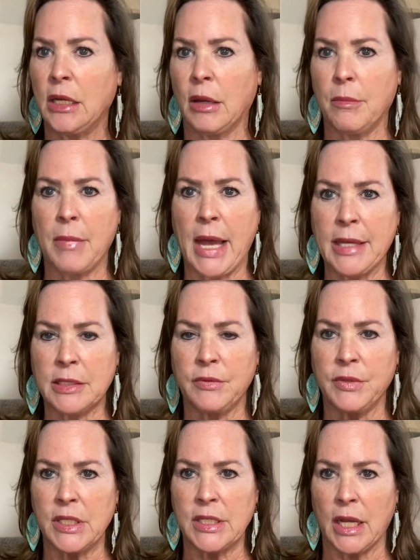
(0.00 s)
I'm
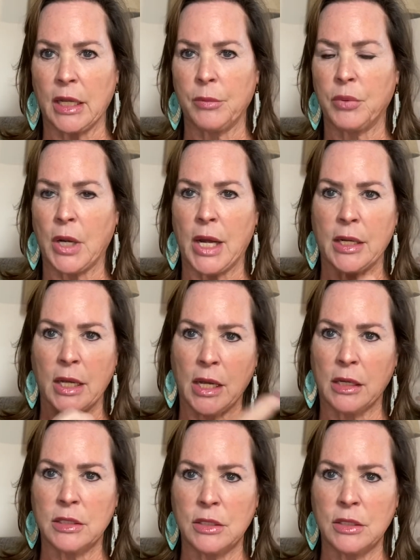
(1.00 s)
massively selling products,